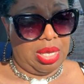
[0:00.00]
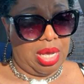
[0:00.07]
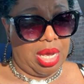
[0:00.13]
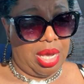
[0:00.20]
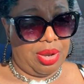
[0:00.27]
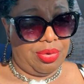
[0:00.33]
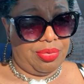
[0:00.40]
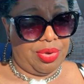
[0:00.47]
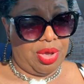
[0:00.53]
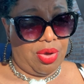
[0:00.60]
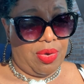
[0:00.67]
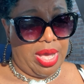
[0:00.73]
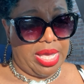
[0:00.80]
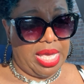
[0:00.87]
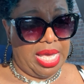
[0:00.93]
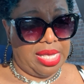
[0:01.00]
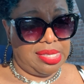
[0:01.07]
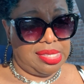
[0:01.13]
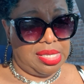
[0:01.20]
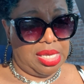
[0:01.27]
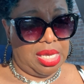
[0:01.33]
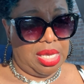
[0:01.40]
I don't know. I can't
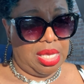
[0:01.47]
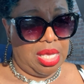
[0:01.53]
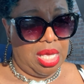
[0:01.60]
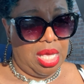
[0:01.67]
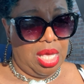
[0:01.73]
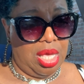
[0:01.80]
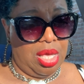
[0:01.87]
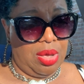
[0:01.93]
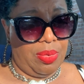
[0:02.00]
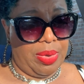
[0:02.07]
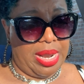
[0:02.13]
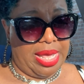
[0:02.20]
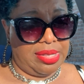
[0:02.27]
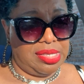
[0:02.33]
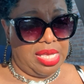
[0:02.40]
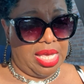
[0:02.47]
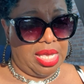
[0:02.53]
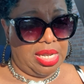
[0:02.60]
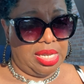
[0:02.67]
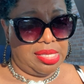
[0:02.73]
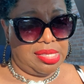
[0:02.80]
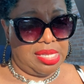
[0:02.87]
see without
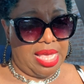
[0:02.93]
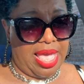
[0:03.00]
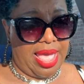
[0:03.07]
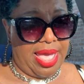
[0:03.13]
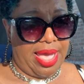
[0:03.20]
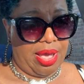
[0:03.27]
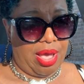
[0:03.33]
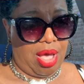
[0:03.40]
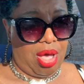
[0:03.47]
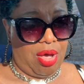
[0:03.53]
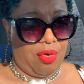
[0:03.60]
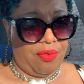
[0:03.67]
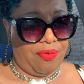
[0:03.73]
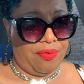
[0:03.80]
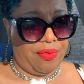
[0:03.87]
taking this tag off.